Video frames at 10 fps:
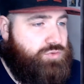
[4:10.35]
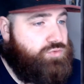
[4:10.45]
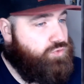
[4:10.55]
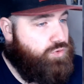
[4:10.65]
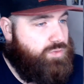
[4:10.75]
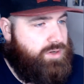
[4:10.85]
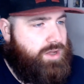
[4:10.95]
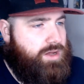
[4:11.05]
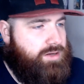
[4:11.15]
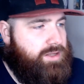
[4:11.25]
draw 1
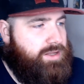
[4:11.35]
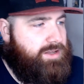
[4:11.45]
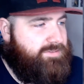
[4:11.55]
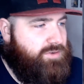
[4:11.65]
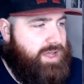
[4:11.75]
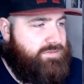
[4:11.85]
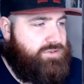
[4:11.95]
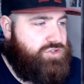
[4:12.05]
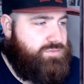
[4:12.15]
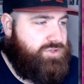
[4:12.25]
card for every
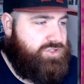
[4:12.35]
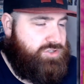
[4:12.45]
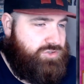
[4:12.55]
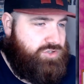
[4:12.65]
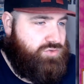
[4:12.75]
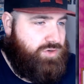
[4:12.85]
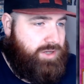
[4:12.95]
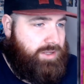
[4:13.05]
2 monsters you destroyed.